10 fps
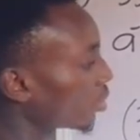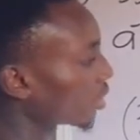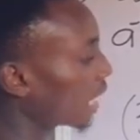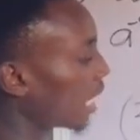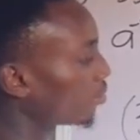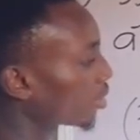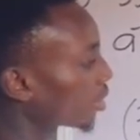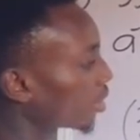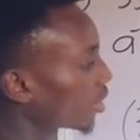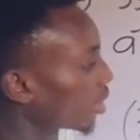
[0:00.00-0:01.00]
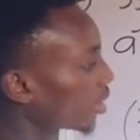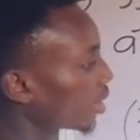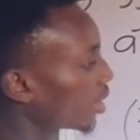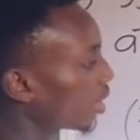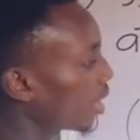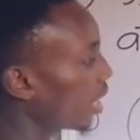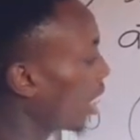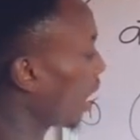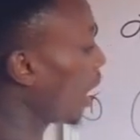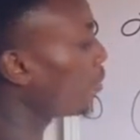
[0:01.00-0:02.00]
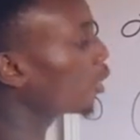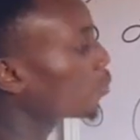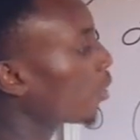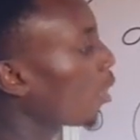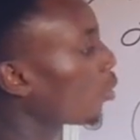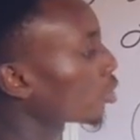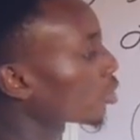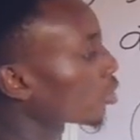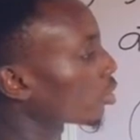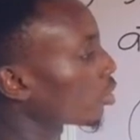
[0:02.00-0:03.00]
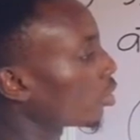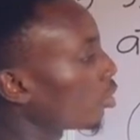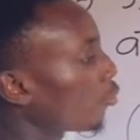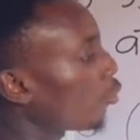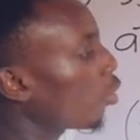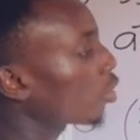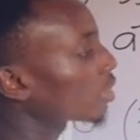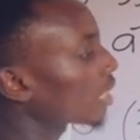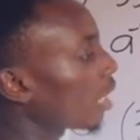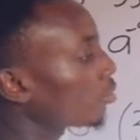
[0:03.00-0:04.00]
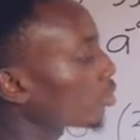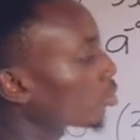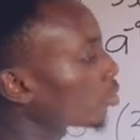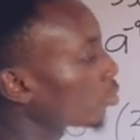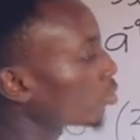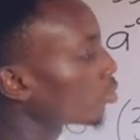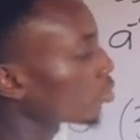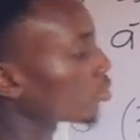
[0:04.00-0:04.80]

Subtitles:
times m raised to power what? 4 times 2.